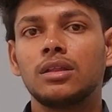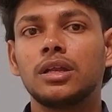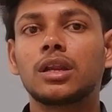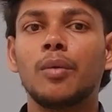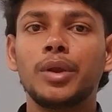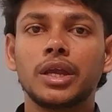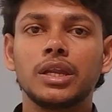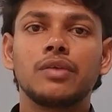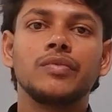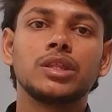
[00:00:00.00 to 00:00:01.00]
that
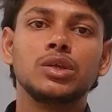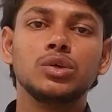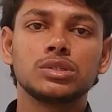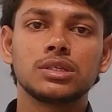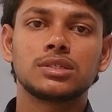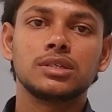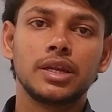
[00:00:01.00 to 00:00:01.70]
communicate with users,